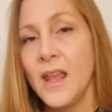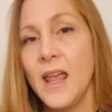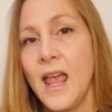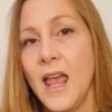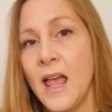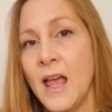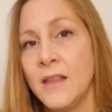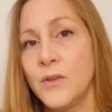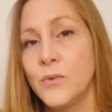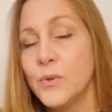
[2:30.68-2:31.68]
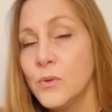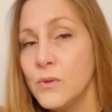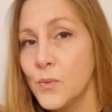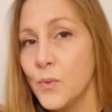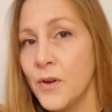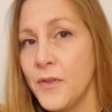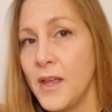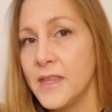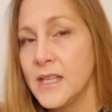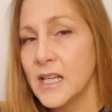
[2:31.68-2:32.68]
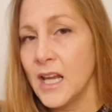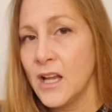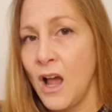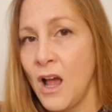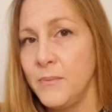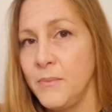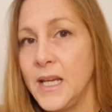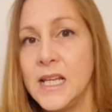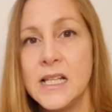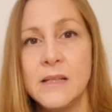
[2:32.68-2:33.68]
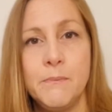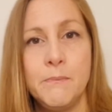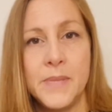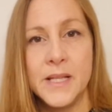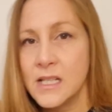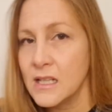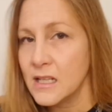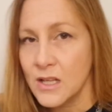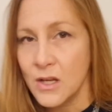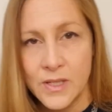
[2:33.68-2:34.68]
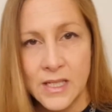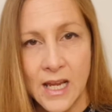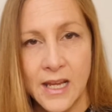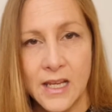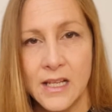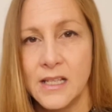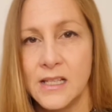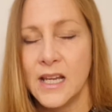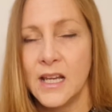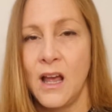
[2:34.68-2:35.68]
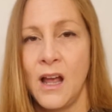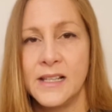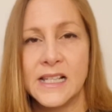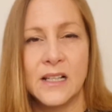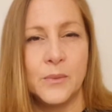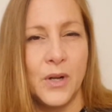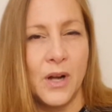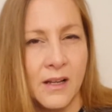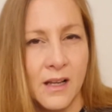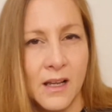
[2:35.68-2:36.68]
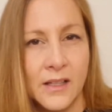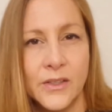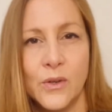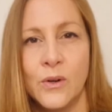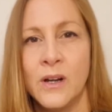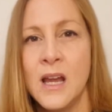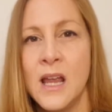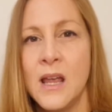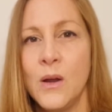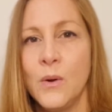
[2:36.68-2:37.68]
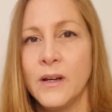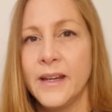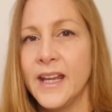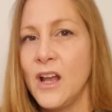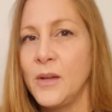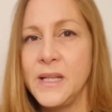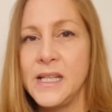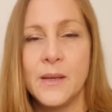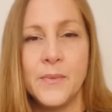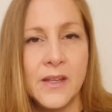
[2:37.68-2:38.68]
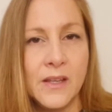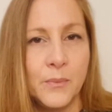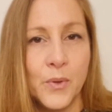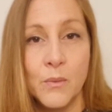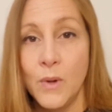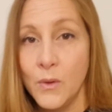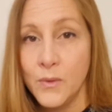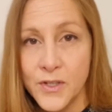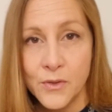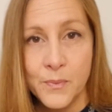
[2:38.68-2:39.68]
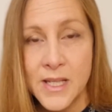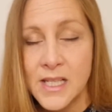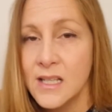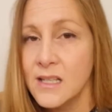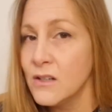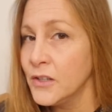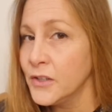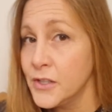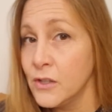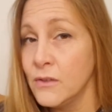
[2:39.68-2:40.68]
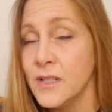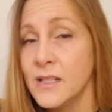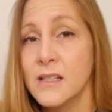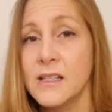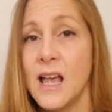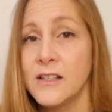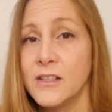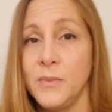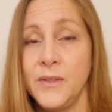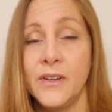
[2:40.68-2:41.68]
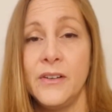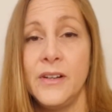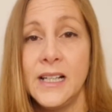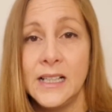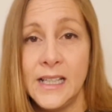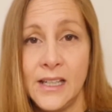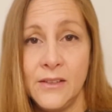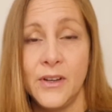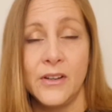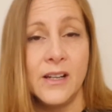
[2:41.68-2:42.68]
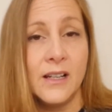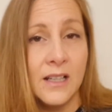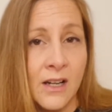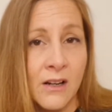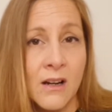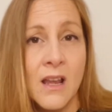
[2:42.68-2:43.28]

And the rules were that this cannot be business associated, this cannot sell a product or cannot be something that promotes your business or your service. This has to be very clean, very clear.